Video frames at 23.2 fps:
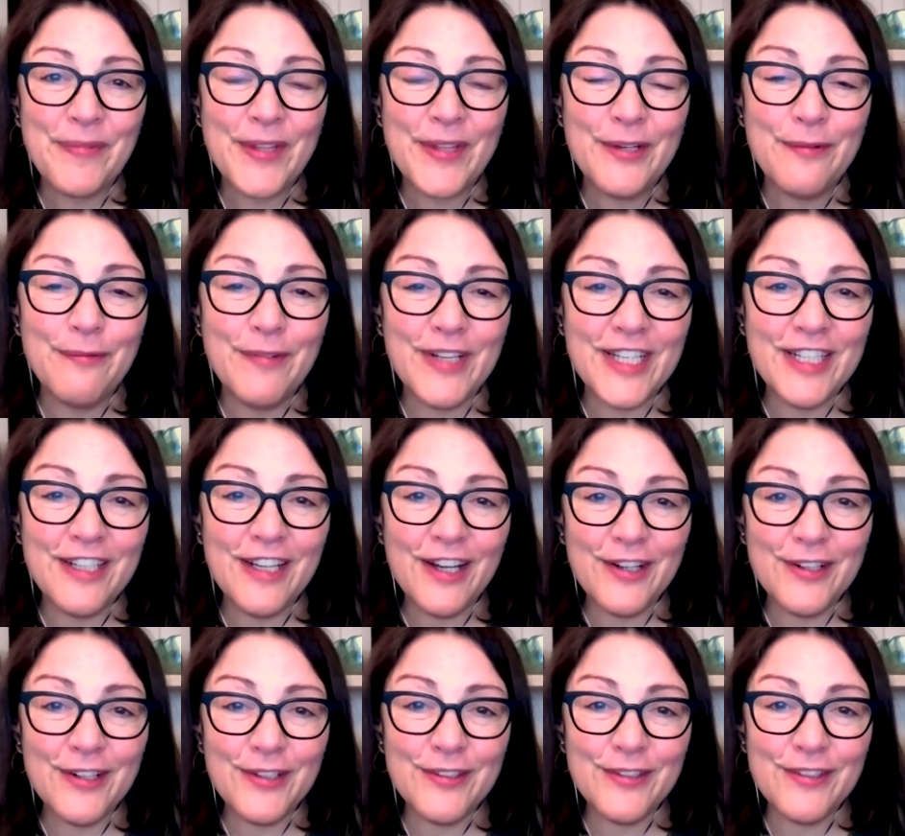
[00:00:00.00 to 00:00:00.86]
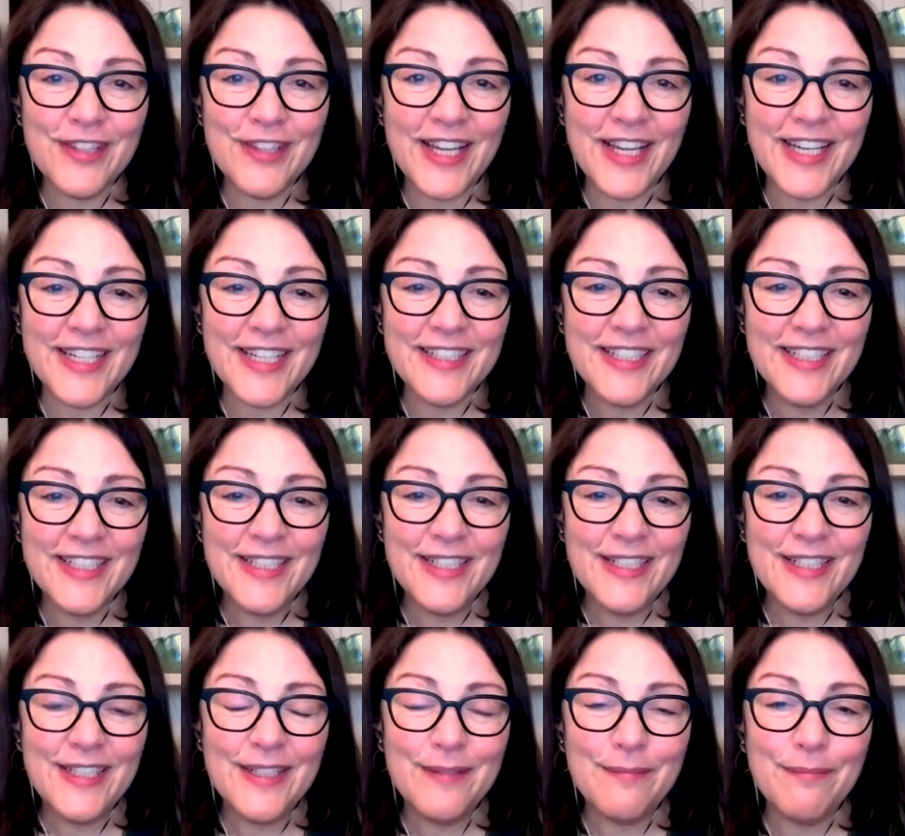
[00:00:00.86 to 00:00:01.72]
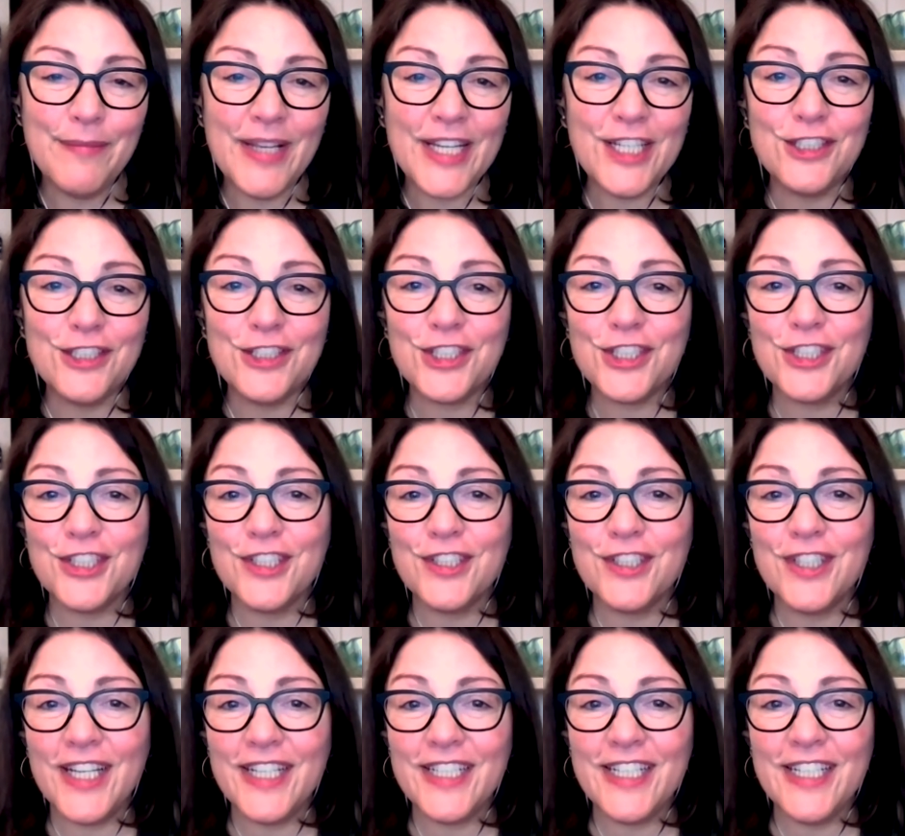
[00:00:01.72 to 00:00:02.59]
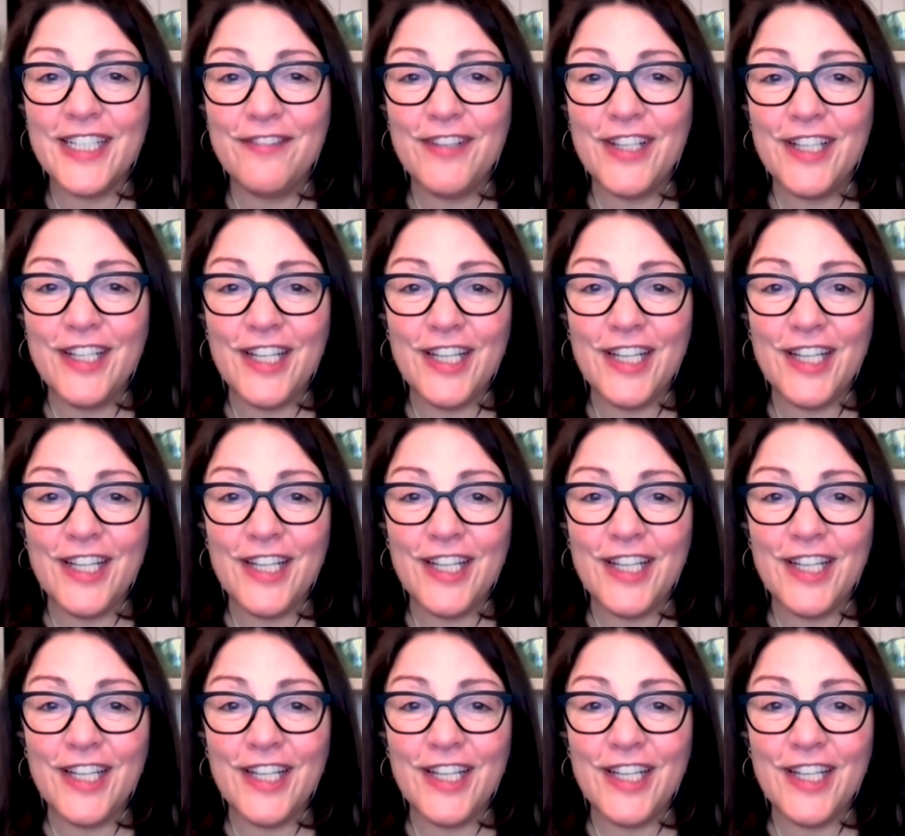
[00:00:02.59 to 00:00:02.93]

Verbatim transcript: we know that making sure that even,